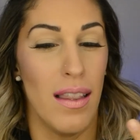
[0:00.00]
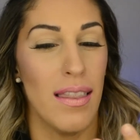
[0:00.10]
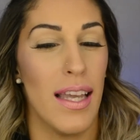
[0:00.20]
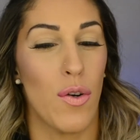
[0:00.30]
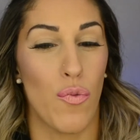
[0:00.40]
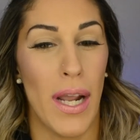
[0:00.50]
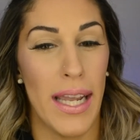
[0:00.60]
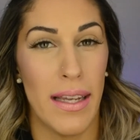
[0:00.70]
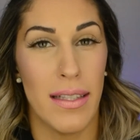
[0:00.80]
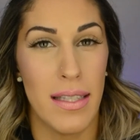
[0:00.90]
like
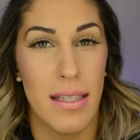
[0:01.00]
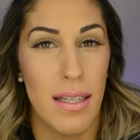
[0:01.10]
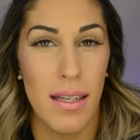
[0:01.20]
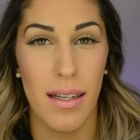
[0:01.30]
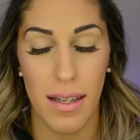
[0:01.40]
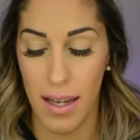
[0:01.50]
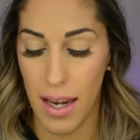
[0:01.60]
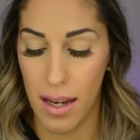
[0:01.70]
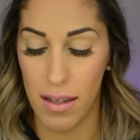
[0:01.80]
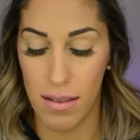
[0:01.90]
reds
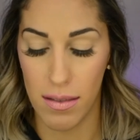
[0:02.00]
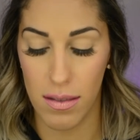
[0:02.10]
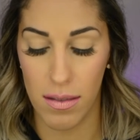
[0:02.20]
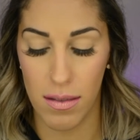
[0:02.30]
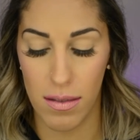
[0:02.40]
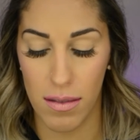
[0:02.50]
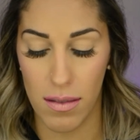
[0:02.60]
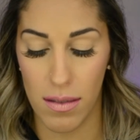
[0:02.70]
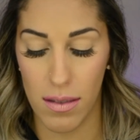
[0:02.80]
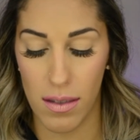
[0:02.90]
and
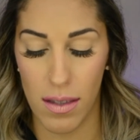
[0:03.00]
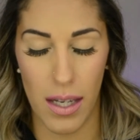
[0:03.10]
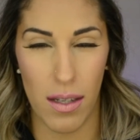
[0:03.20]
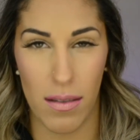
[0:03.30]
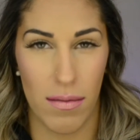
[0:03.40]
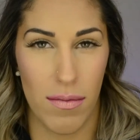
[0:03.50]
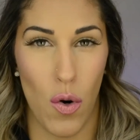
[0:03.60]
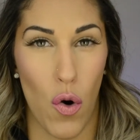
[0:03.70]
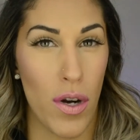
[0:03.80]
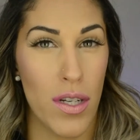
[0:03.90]
like
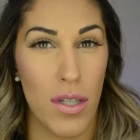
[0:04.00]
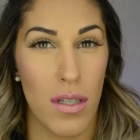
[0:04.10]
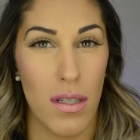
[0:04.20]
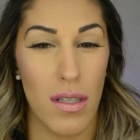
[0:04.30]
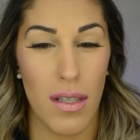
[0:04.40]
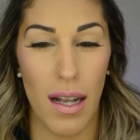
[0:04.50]
oranges.